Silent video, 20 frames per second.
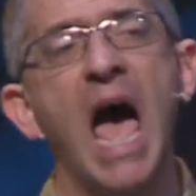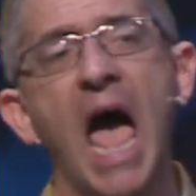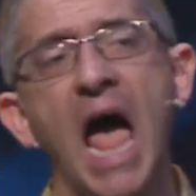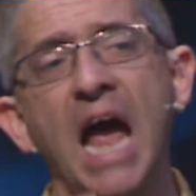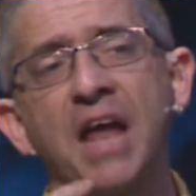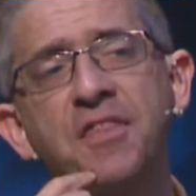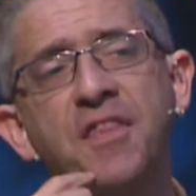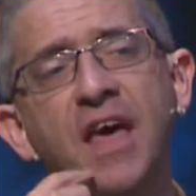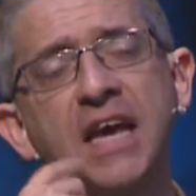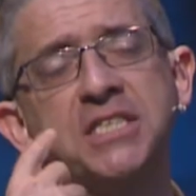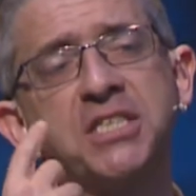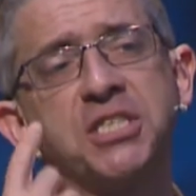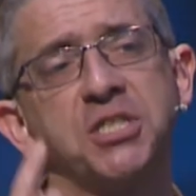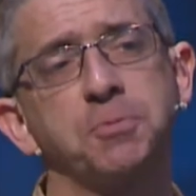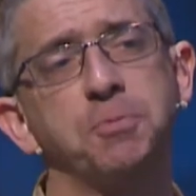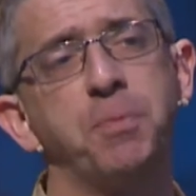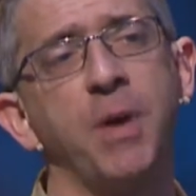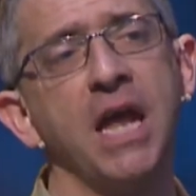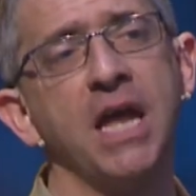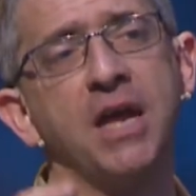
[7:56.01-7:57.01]
and they
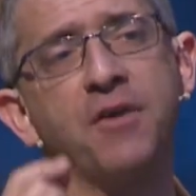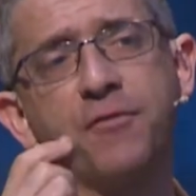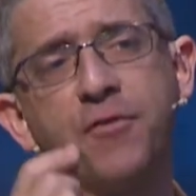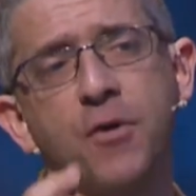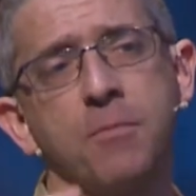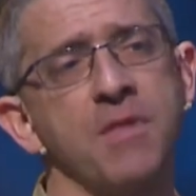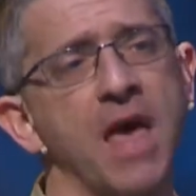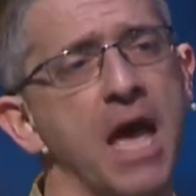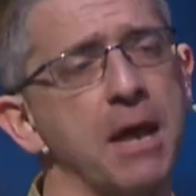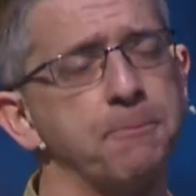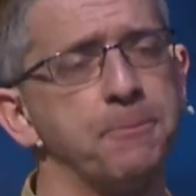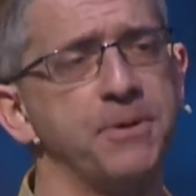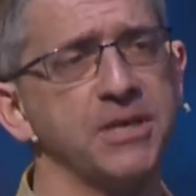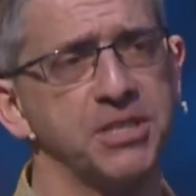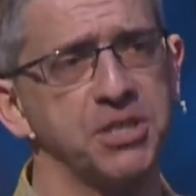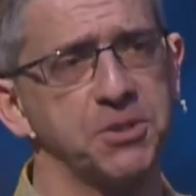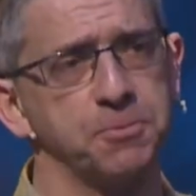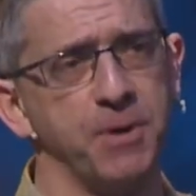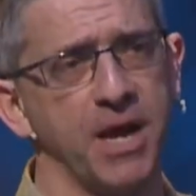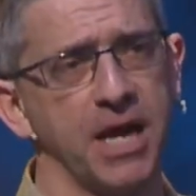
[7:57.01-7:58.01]
speak from that
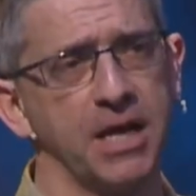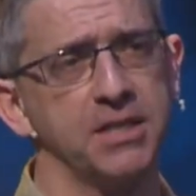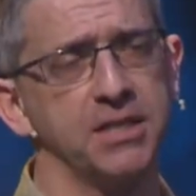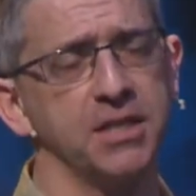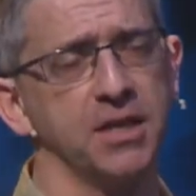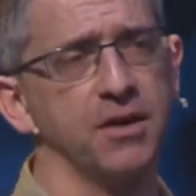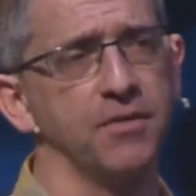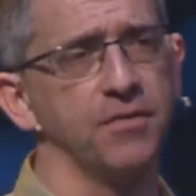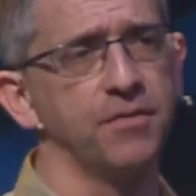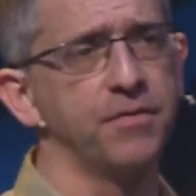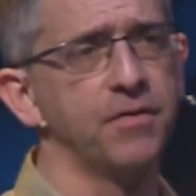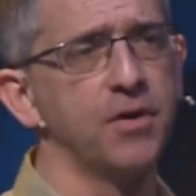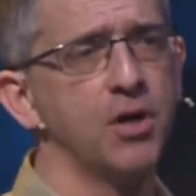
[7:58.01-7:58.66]
perspective.